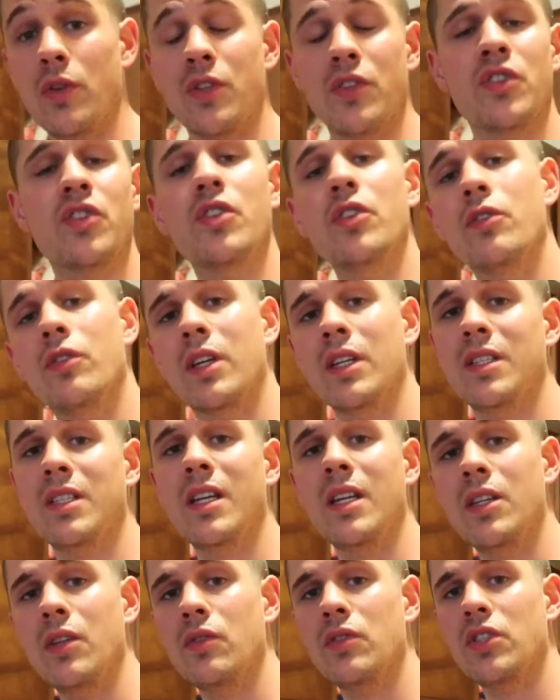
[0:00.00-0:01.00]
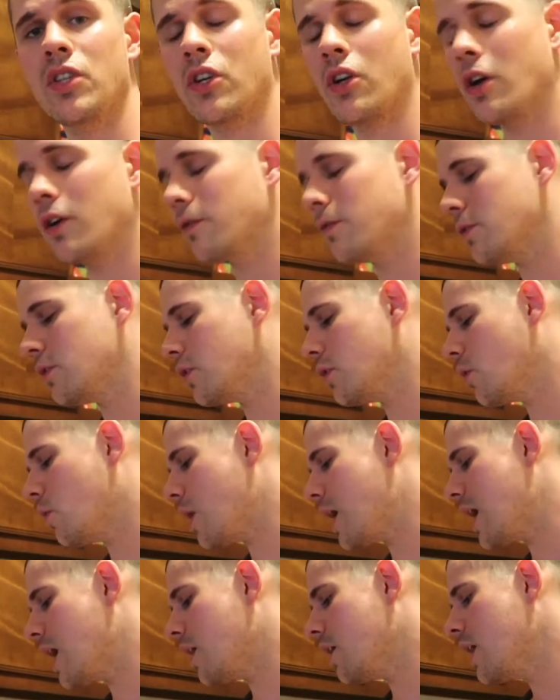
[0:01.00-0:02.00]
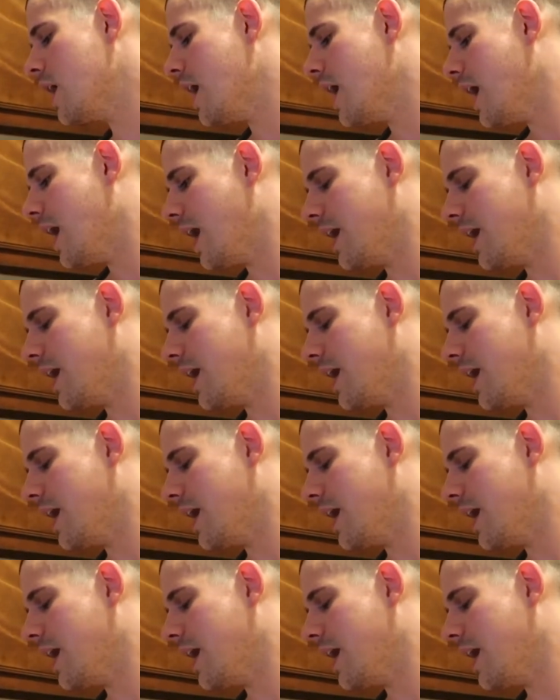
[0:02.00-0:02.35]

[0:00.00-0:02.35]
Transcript: and the stew continues to cook for a little while,